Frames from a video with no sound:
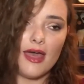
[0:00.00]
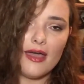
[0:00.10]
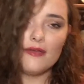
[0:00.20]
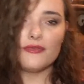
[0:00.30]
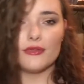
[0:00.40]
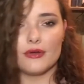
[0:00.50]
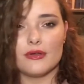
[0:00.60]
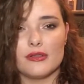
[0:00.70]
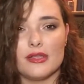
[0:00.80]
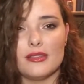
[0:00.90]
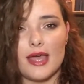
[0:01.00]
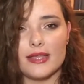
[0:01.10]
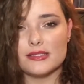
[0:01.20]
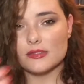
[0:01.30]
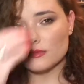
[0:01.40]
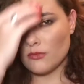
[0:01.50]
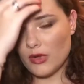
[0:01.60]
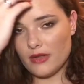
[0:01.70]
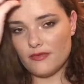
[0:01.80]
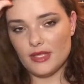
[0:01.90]
I've learned that that's
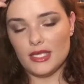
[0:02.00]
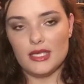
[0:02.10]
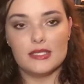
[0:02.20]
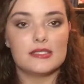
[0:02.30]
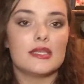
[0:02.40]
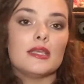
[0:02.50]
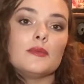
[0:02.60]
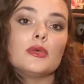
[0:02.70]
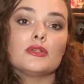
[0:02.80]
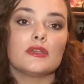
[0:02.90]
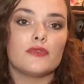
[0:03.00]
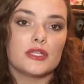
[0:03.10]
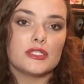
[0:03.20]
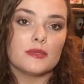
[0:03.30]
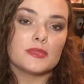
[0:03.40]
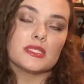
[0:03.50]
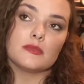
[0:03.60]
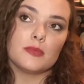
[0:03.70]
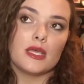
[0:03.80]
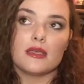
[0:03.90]
one of the keys in building friendships,
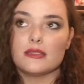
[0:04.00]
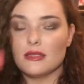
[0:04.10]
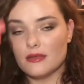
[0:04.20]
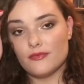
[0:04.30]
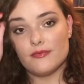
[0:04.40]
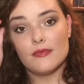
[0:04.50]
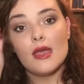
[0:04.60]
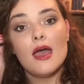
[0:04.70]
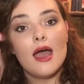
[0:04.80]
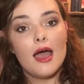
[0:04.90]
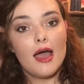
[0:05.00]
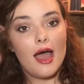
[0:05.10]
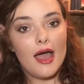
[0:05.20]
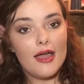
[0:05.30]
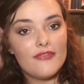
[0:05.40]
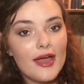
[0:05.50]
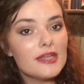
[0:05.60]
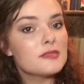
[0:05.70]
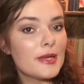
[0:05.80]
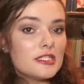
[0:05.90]
is because if I
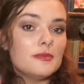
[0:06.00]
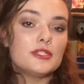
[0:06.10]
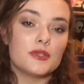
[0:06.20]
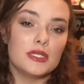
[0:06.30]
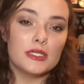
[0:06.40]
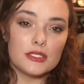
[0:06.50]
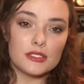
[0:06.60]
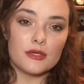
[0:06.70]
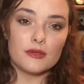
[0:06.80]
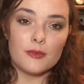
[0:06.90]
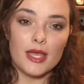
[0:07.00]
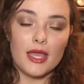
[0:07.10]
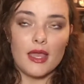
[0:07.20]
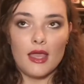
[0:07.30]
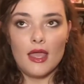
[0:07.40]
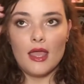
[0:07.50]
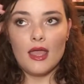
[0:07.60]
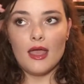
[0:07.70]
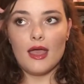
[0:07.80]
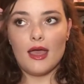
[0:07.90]
expect to be treated a certain way,
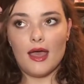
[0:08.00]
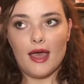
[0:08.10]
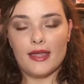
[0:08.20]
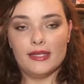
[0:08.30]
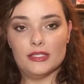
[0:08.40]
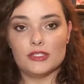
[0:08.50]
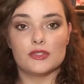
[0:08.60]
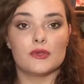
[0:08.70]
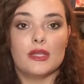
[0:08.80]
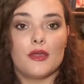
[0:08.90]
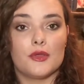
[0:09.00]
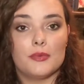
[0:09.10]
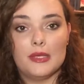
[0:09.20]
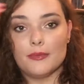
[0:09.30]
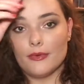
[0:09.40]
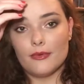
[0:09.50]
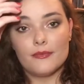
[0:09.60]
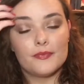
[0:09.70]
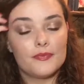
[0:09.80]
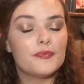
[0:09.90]
I need to treat other people
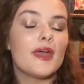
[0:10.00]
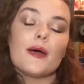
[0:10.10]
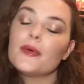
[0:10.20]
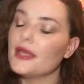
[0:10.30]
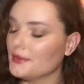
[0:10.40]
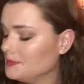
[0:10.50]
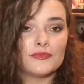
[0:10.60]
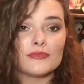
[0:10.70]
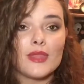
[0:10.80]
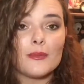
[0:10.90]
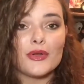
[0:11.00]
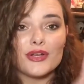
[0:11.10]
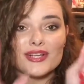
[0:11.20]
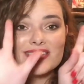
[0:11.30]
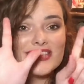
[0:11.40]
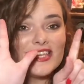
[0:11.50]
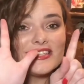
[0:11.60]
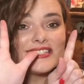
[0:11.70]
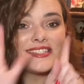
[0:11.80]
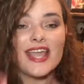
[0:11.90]
that way. Number
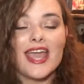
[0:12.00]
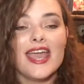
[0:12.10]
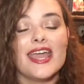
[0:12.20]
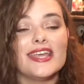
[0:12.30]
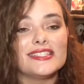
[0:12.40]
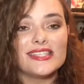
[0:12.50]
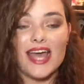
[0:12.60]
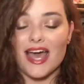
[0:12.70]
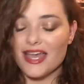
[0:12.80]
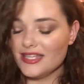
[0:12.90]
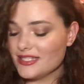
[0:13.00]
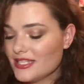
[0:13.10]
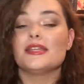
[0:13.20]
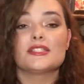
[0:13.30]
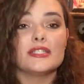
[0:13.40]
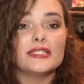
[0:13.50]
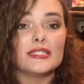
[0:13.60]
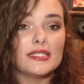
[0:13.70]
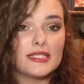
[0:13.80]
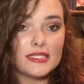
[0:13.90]
six is that it's good to
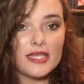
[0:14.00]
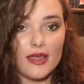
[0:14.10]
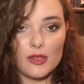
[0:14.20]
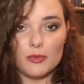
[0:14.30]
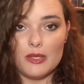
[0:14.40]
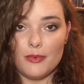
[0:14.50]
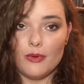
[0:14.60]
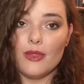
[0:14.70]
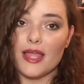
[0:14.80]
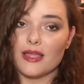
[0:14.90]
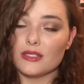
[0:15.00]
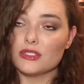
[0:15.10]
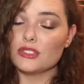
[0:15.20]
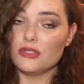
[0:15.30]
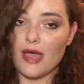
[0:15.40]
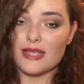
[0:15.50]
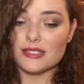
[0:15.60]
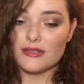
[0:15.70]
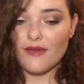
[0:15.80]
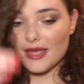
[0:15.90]
listen to other people and to
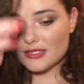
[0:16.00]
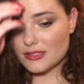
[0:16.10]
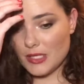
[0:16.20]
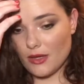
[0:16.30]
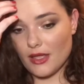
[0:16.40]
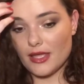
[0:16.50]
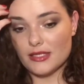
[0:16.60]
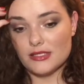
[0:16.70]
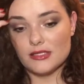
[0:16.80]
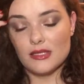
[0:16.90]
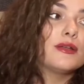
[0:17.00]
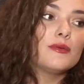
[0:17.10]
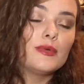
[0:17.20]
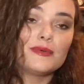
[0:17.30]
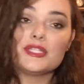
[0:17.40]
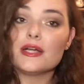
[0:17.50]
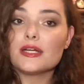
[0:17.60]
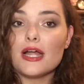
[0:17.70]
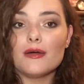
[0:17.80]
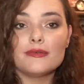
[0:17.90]
ask advice, because when I was
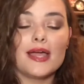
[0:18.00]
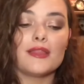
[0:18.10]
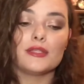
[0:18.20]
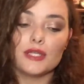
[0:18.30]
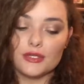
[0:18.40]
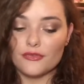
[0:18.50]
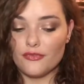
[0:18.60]
younger, I would rather learn